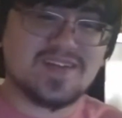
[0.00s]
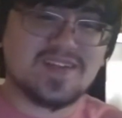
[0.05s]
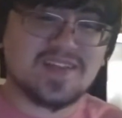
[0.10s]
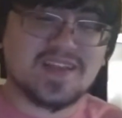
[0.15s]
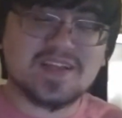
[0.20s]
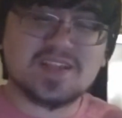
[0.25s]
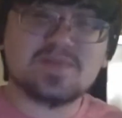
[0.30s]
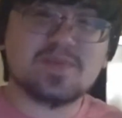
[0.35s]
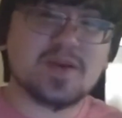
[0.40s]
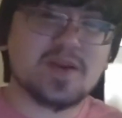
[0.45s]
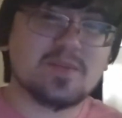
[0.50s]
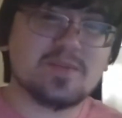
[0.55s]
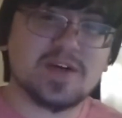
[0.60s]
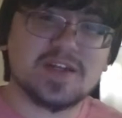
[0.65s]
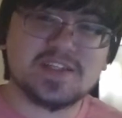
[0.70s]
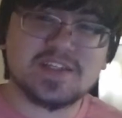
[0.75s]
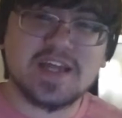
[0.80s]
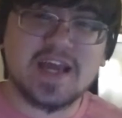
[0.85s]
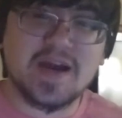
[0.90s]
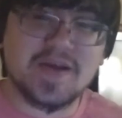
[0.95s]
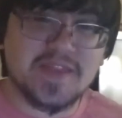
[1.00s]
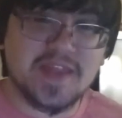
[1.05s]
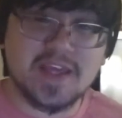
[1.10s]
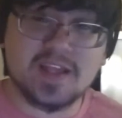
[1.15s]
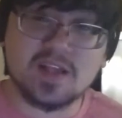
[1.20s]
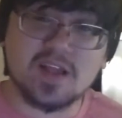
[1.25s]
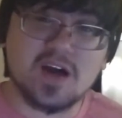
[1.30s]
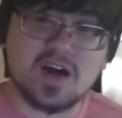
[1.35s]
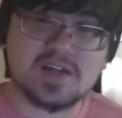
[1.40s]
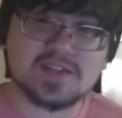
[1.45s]
that's pretty much how they
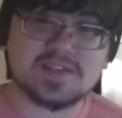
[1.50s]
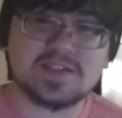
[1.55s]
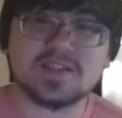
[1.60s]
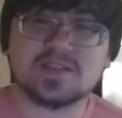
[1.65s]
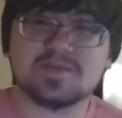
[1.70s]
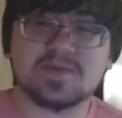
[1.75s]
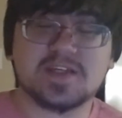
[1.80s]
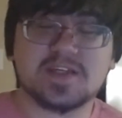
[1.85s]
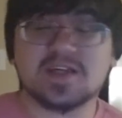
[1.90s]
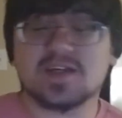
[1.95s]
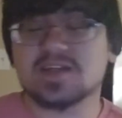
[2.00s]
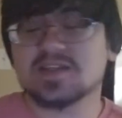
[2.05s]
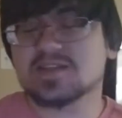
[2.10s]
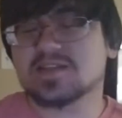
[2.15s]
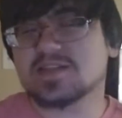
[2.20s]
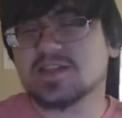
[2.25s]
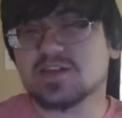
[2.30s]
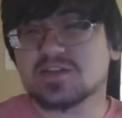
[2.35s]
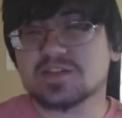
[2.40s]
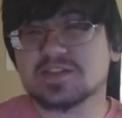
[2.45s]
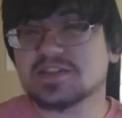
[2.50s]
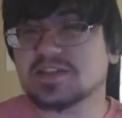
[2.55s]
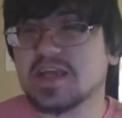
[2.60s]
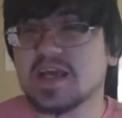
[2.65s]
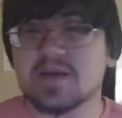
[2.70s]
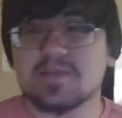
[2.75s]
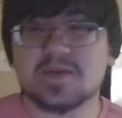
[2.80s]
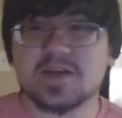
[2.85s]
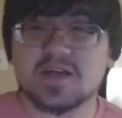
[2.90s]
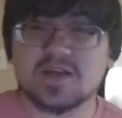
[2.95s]
lost, is because their
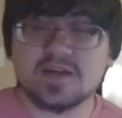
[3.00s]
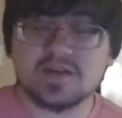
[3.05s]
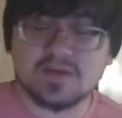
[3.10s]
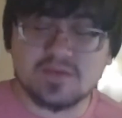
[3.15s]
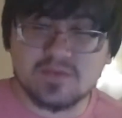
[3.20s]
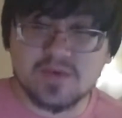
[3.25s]
stamina